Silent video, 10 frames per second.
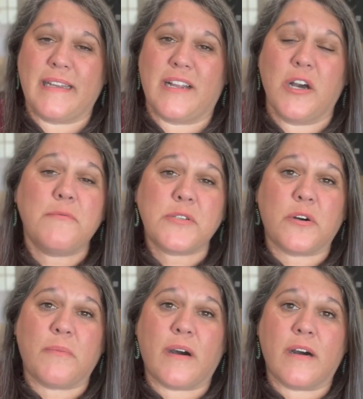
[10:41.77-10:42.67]
and a
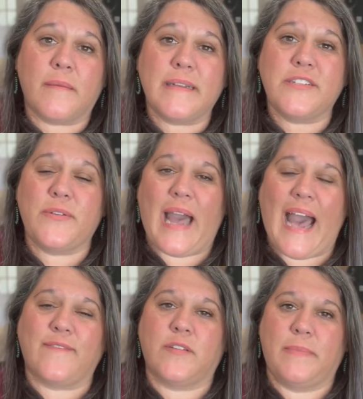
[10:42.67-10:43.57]
homeschool mom is you
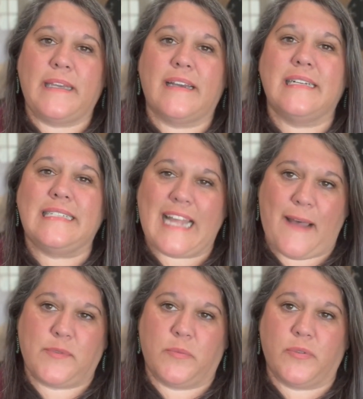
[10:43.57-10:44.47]
have to be
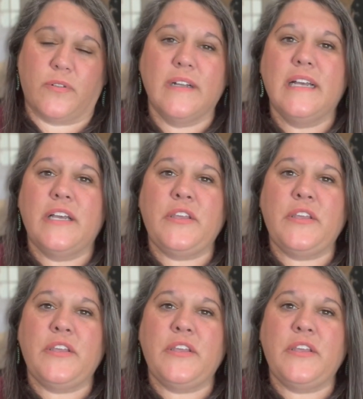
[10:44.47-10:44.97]
adaptable.